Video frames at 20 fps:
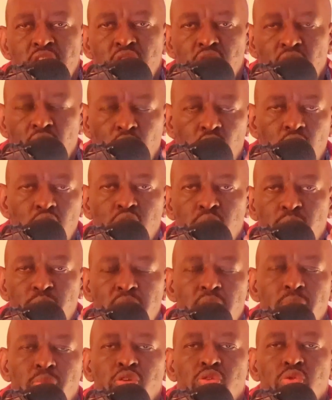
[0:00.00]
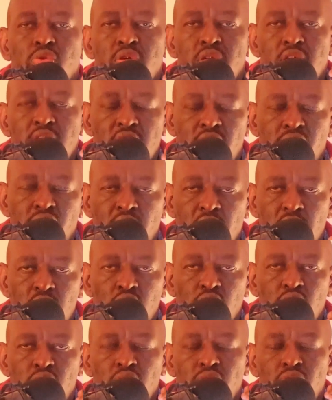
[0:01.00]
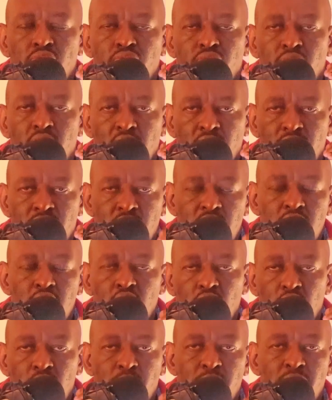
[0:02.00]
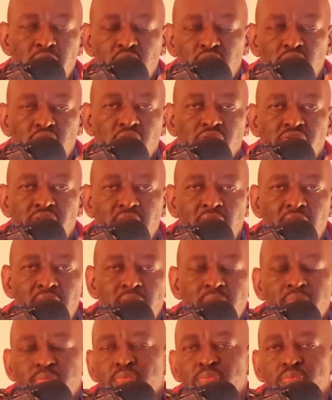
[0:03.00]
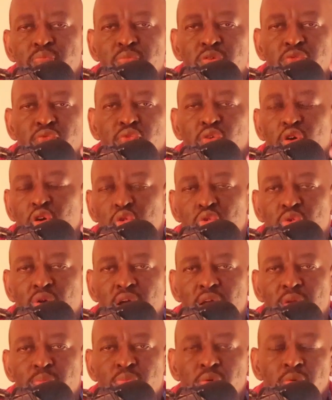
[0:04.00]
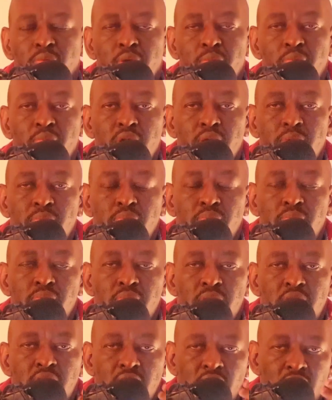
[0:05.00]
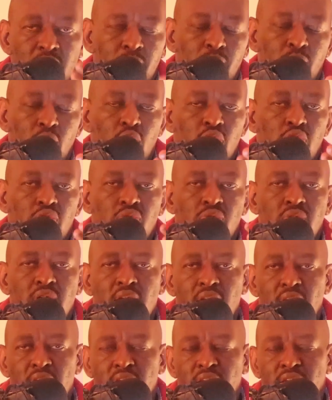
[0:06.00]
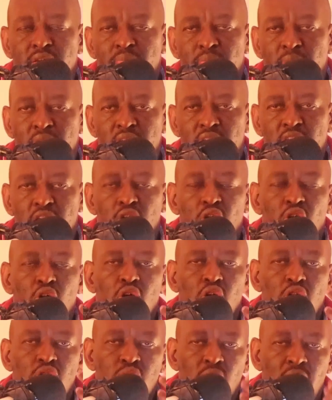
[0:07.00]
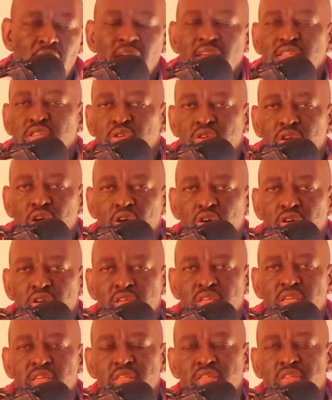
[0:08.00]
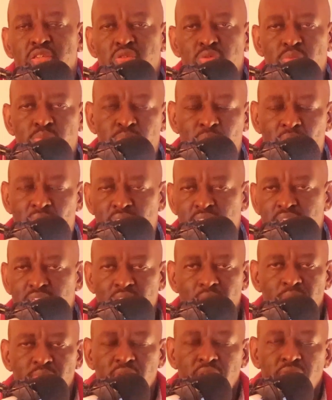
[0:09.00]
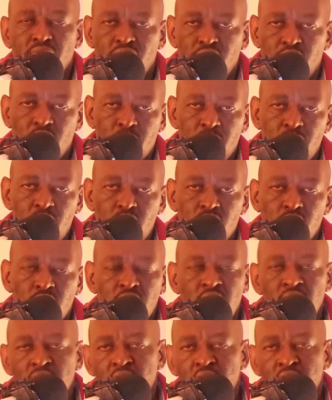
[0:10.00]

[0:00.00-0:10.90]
You're going to be able to create value for a very long period of time before you can probably be able to get money or to ask your audience to buy something from you.